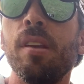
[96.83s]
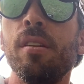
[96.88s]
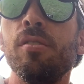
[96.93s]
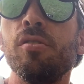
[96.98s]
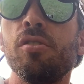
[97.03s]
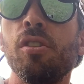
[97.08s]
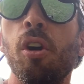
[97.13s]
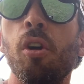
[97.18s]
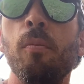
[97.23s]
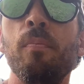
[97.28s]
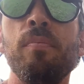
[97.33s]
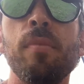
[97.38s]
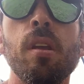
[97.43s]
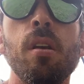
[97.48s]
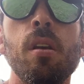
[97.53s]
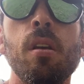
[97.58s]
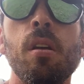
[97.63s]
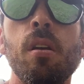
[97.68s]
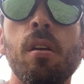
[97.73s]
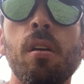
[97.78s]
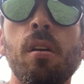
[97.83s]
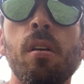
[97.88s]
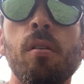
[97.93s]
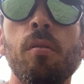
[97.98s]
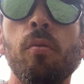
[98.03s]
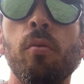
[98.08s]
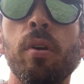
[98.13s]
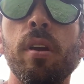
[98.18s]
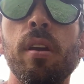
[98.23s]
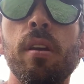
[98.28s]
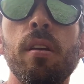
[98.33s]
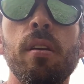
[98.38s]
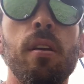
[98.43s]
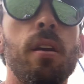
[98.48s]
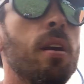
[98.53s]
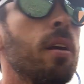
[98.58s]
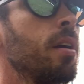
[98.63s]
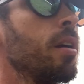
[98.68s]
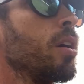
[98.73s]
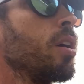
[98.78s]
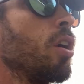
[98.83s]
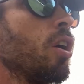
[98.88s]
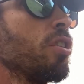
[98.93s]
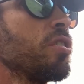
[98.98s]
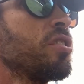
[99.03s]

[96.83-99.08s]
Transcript: So we are